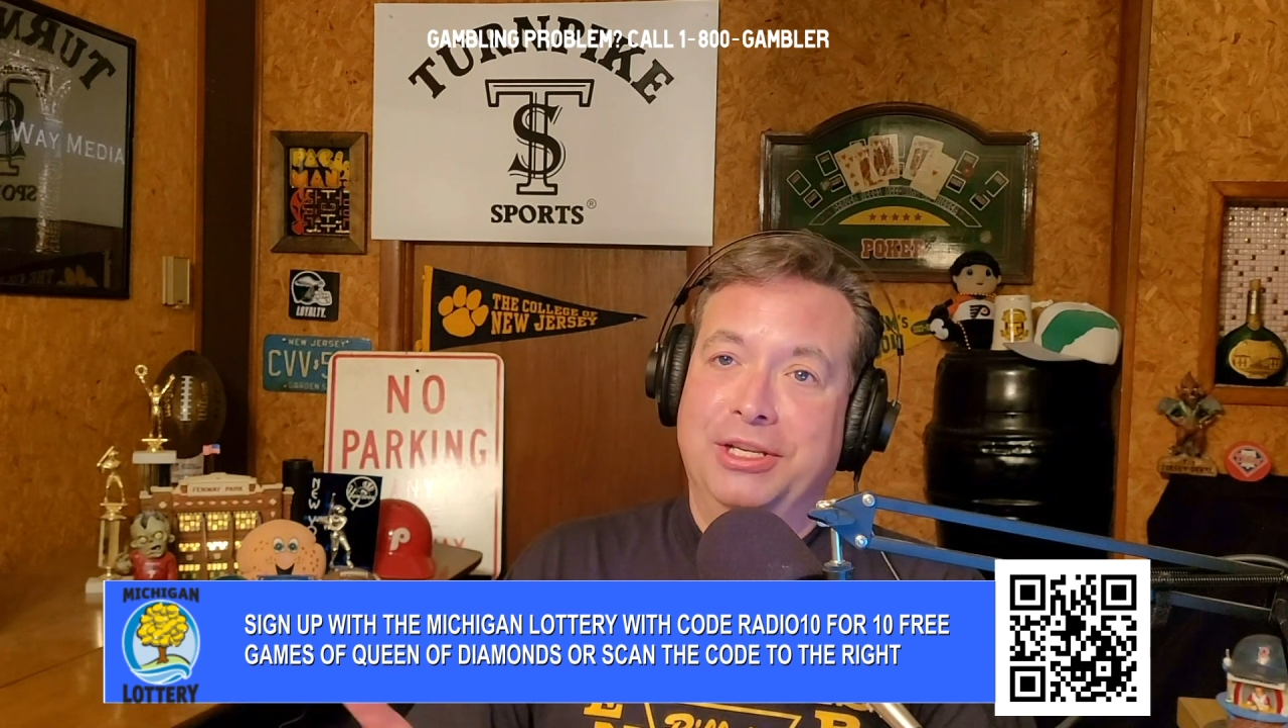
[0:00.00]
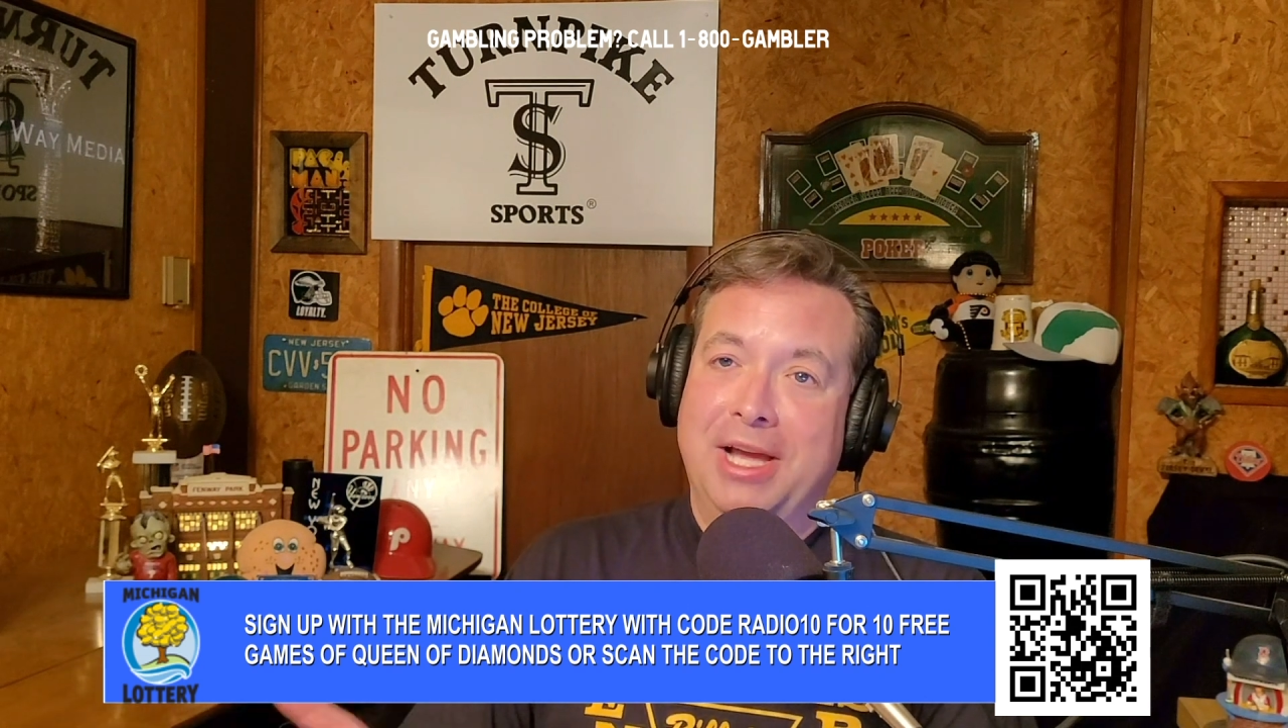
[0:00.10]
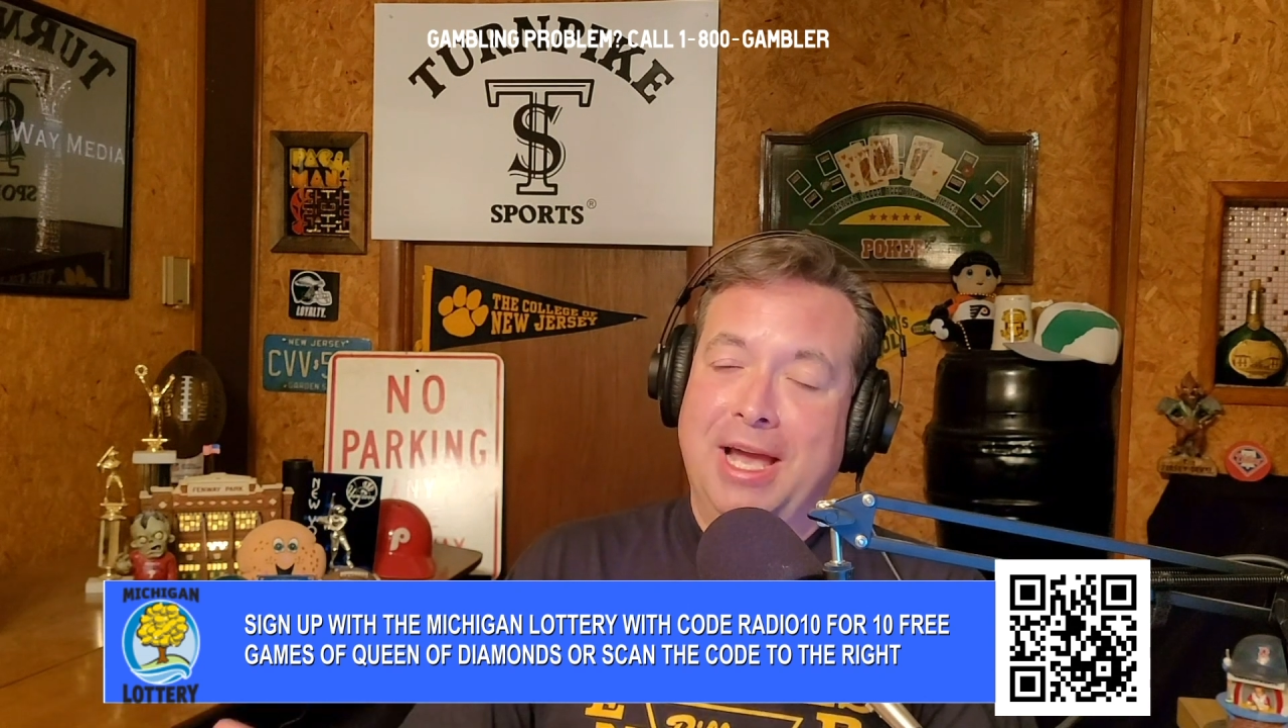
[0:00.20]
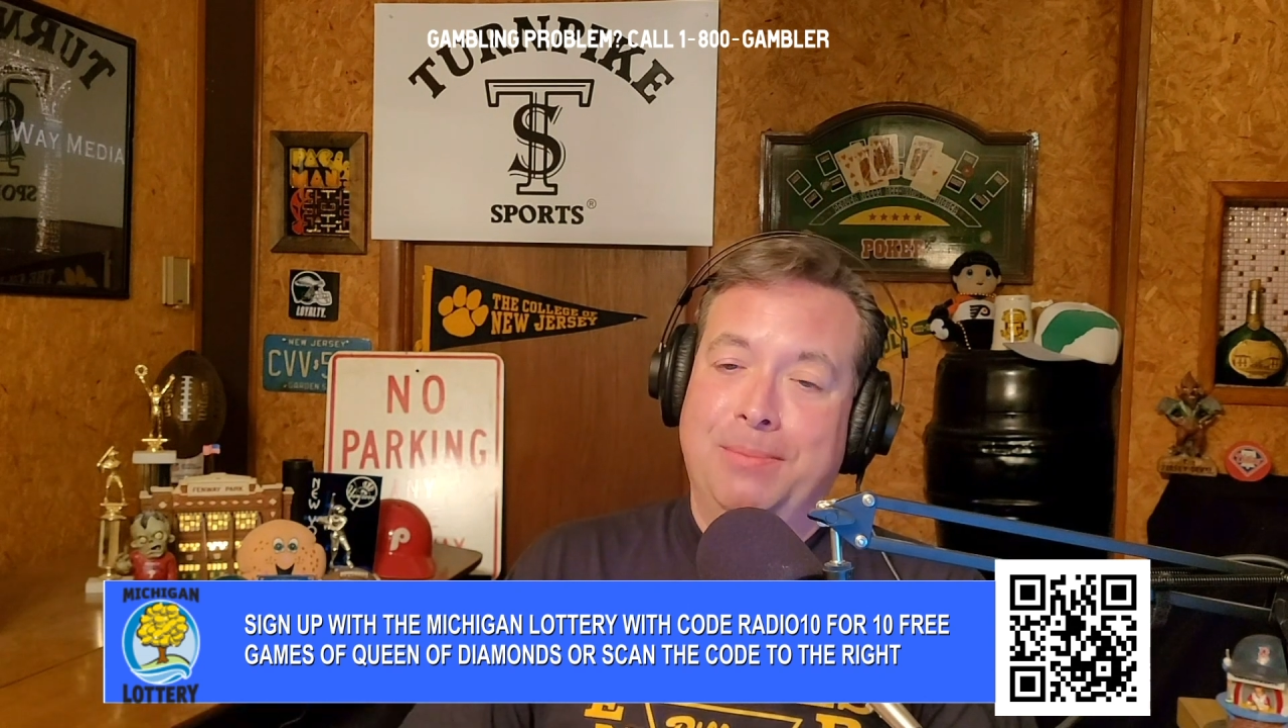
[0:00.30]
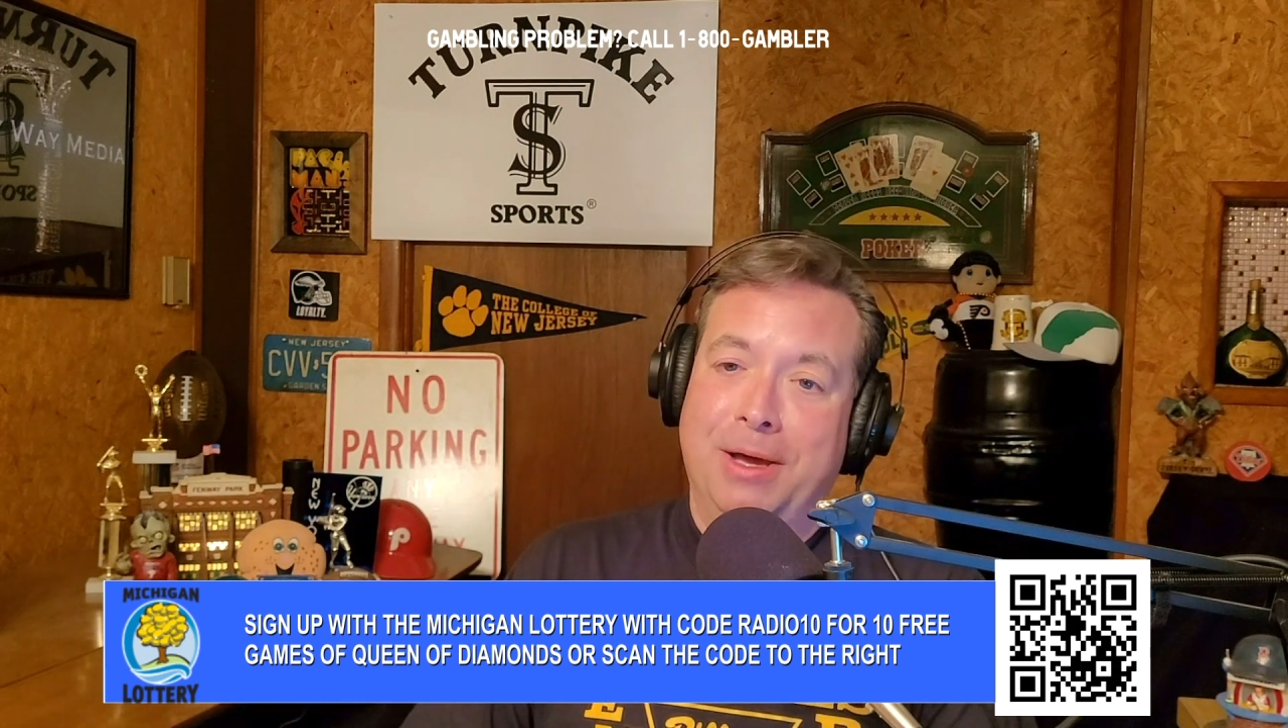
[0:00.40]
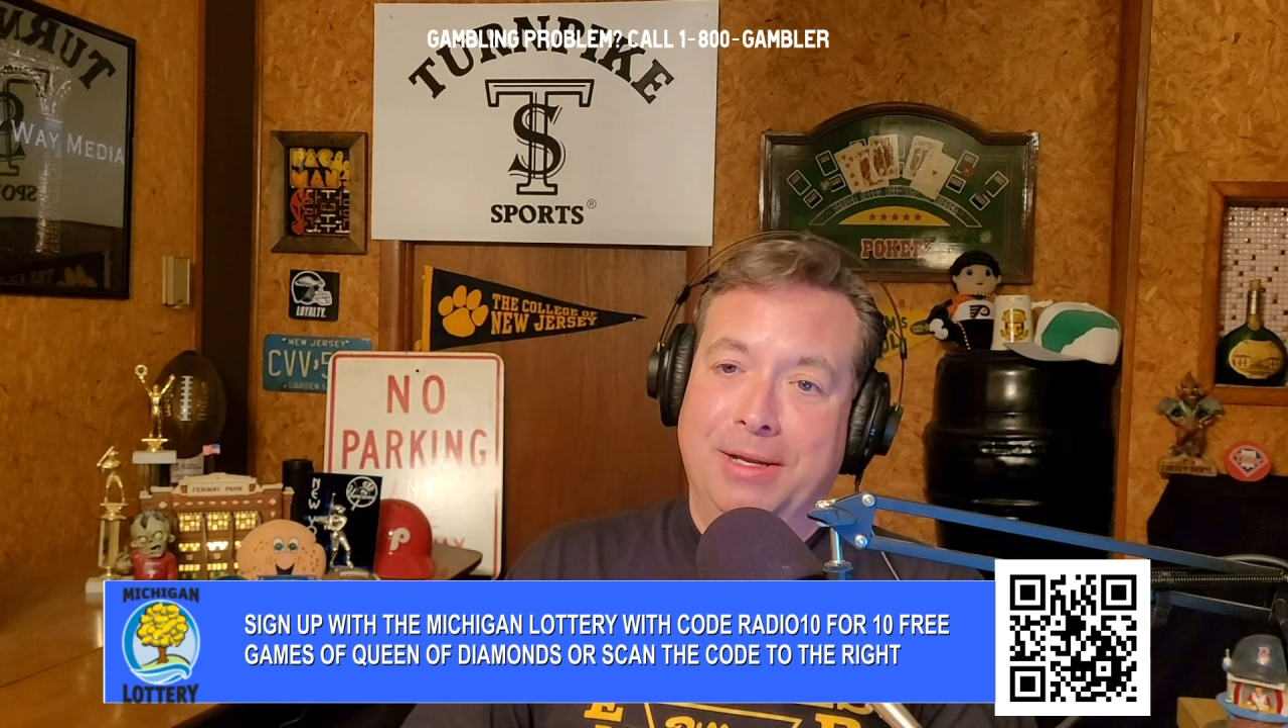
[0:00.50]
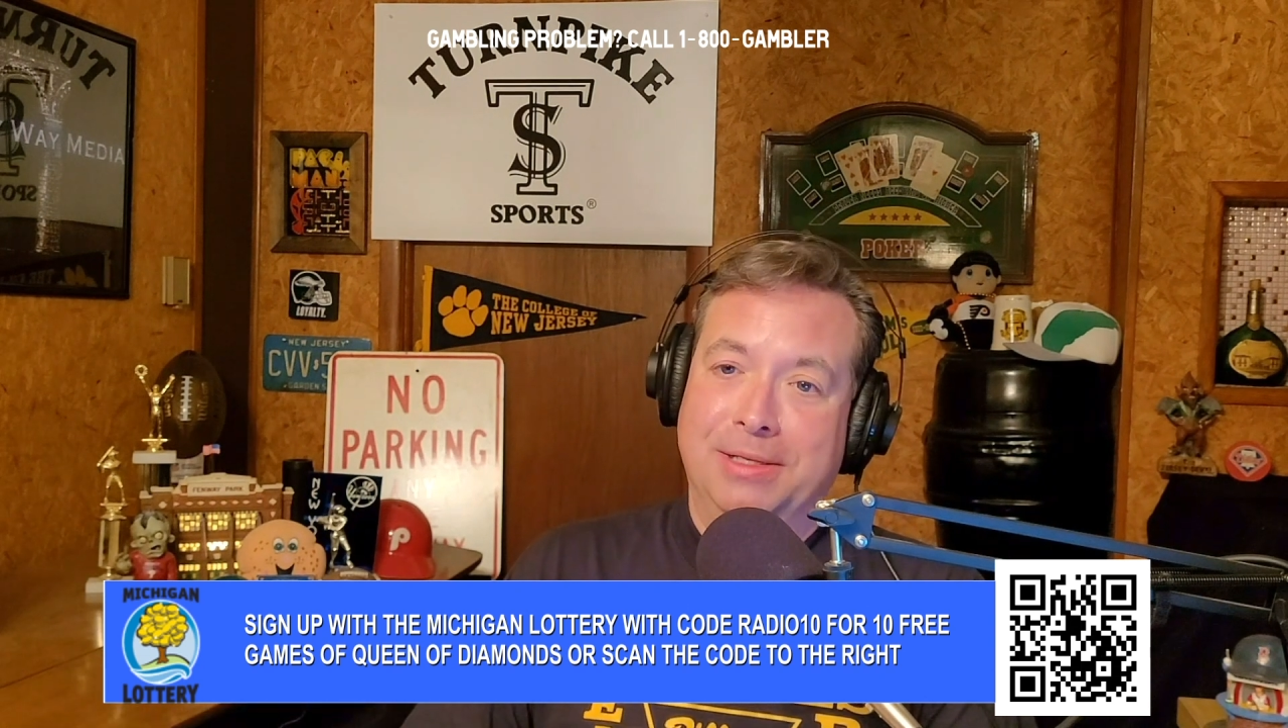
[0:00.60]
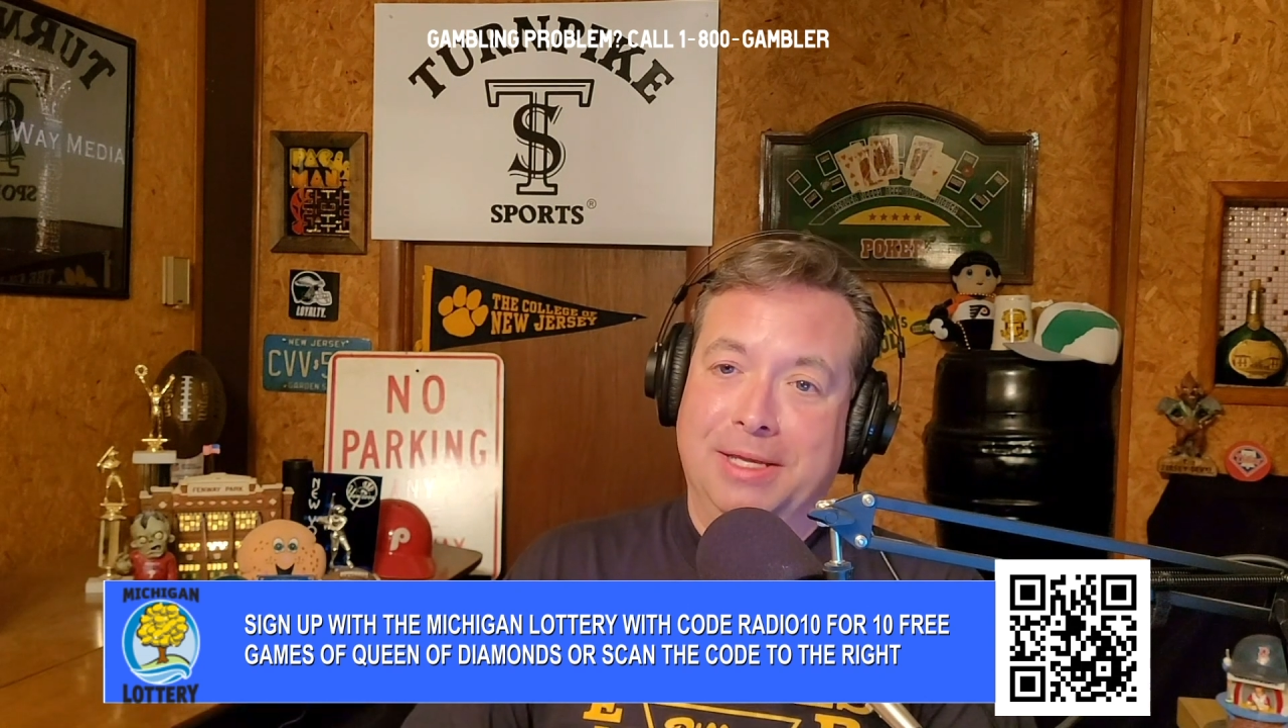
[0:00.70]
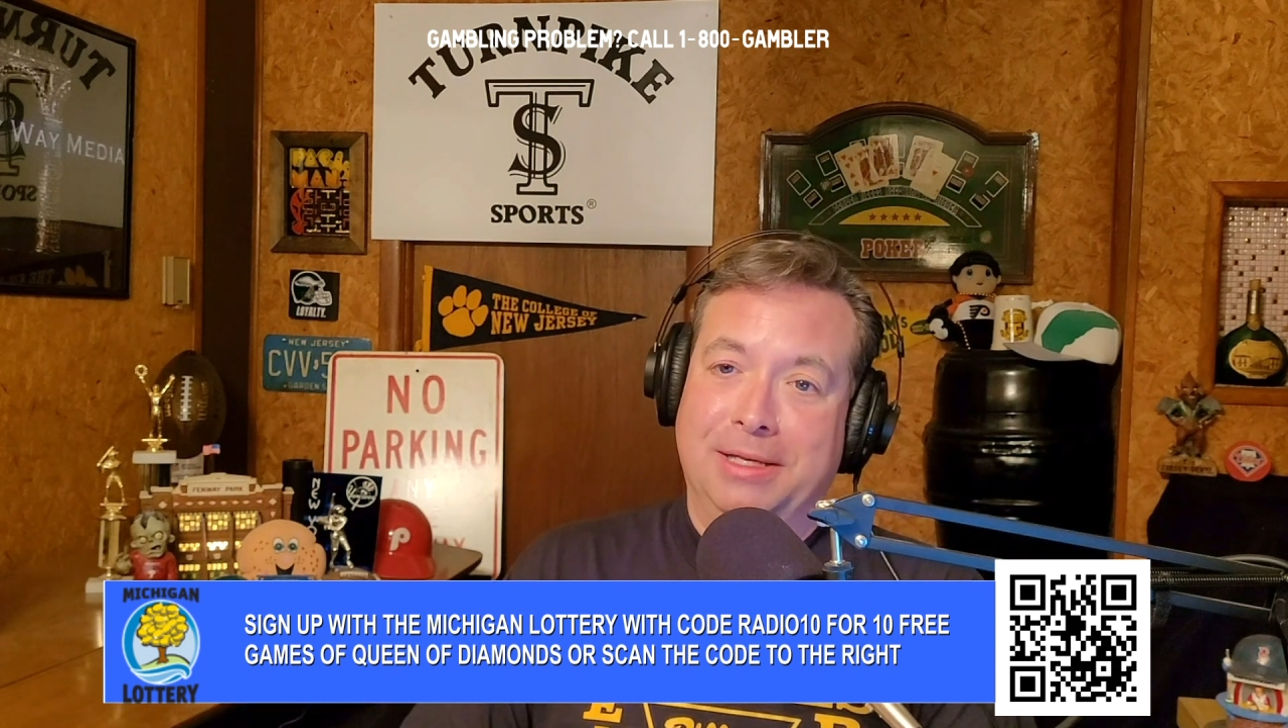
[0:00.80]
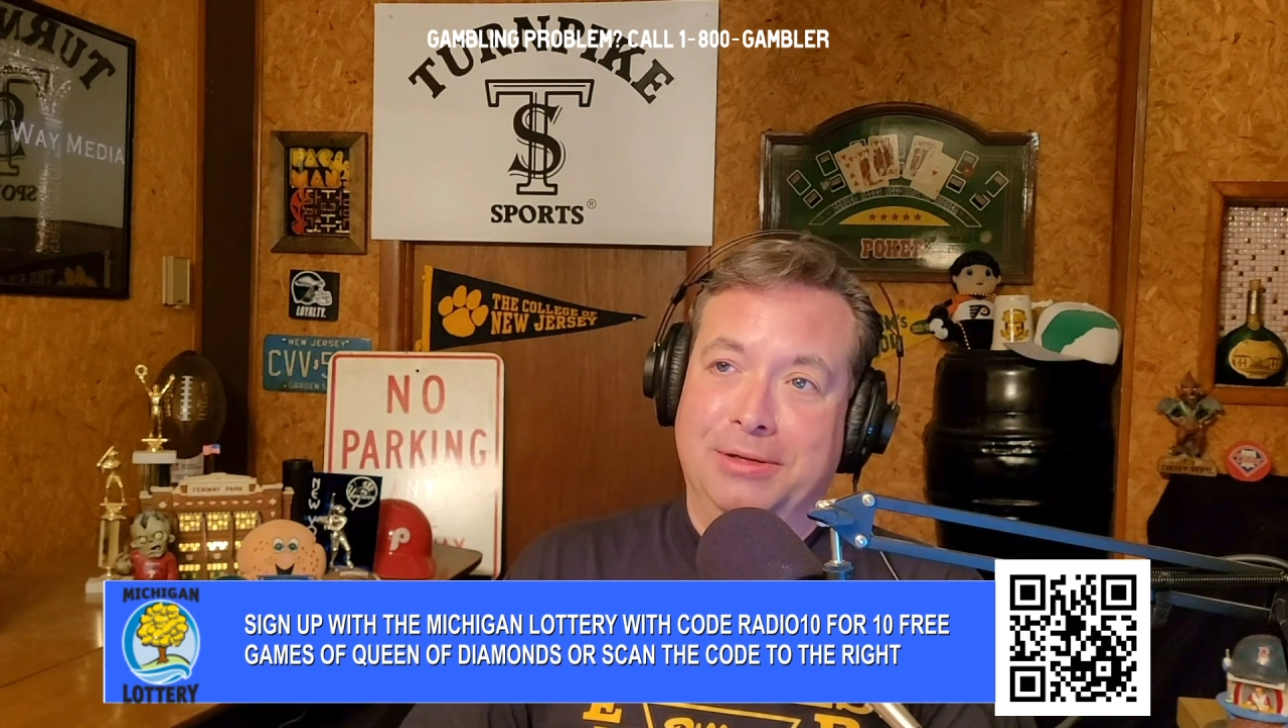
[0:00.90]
jackpot is hit.